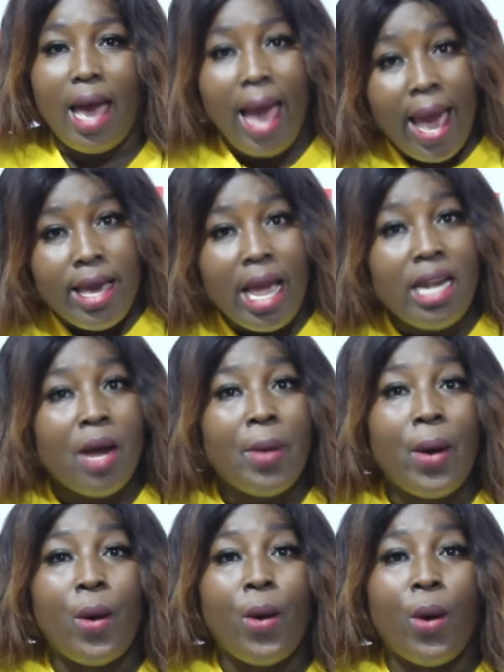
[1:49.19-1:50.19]
eh ye ne
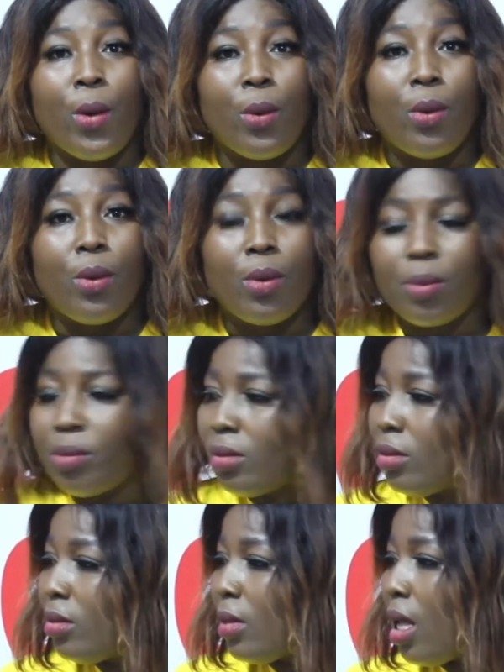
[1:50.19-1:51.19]
ma oho
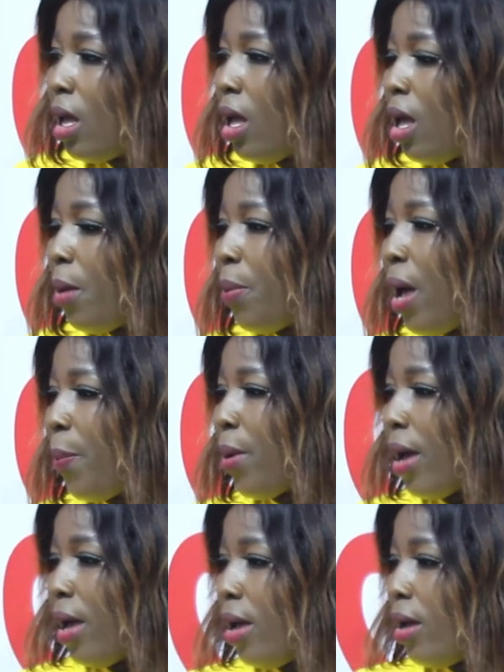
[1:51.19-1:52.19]

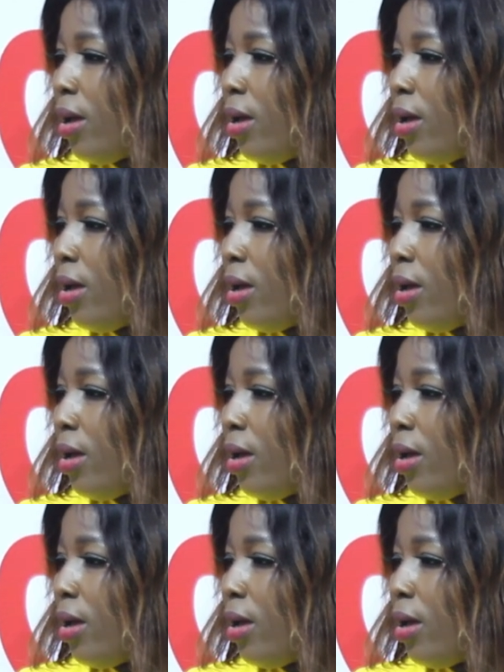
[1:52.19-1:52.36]
papa